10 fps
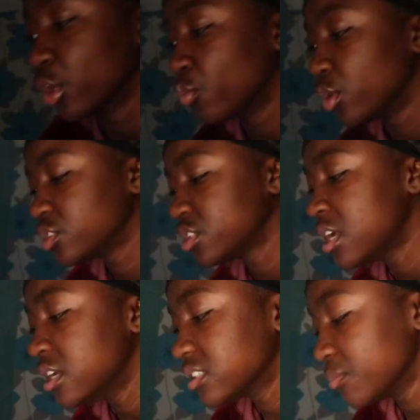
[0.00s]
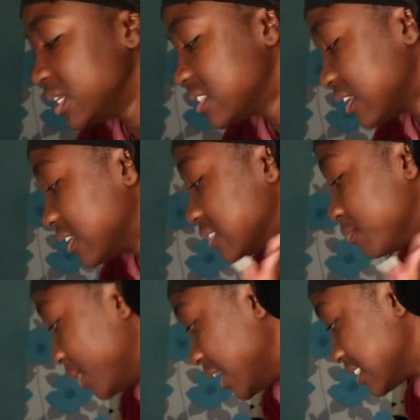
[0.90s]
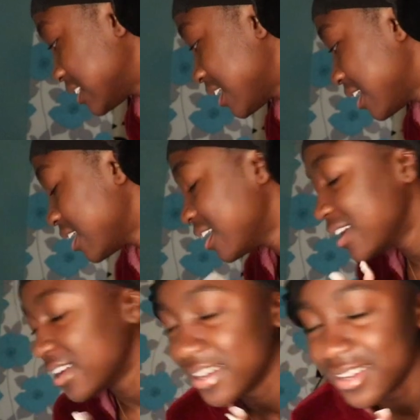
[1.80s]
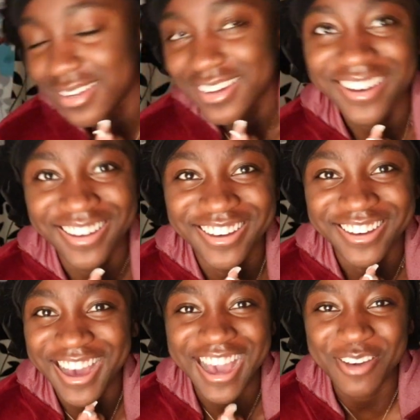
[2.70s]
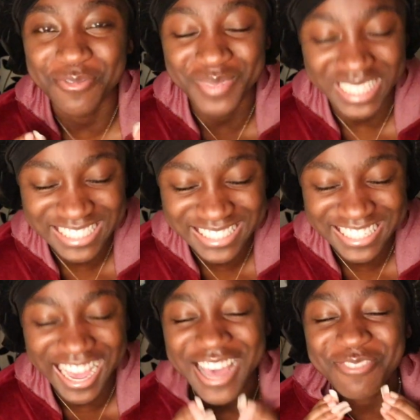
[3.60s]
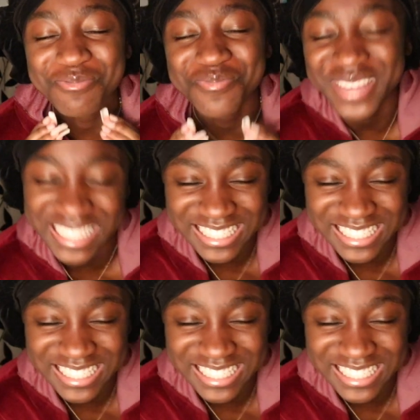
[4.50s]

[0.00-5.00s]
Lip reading: gonna watch some EastEnders, but I have missed, and